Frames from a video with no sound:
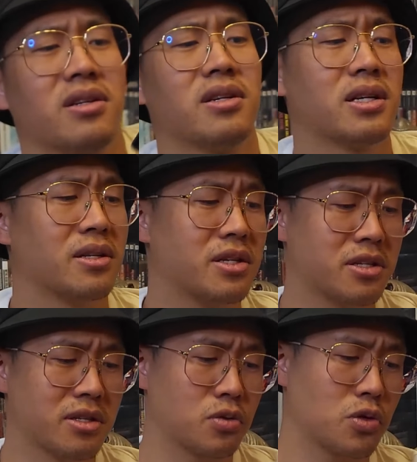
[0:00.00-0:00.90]
good
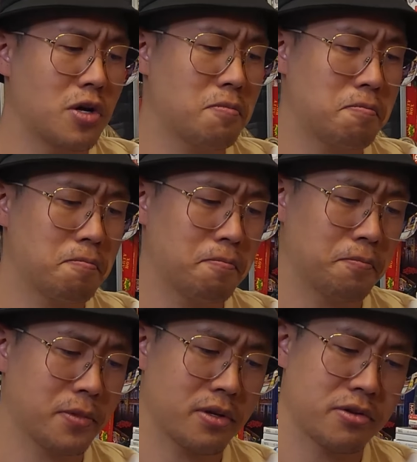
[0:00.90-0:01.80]
condition as well.
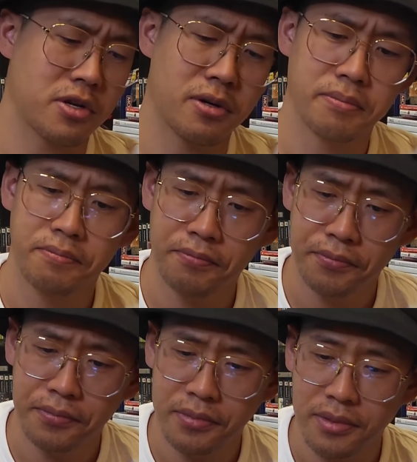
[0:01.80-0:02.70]
So,
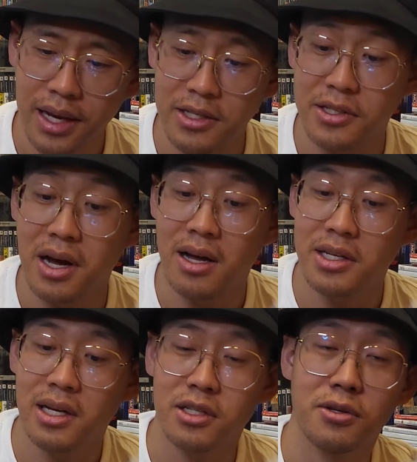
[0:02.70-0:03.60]
actually, no, that's
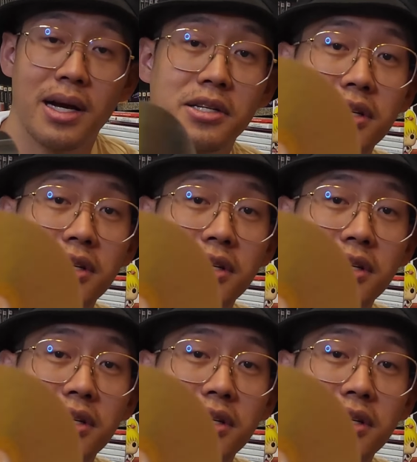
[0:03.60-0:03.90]
hella scratched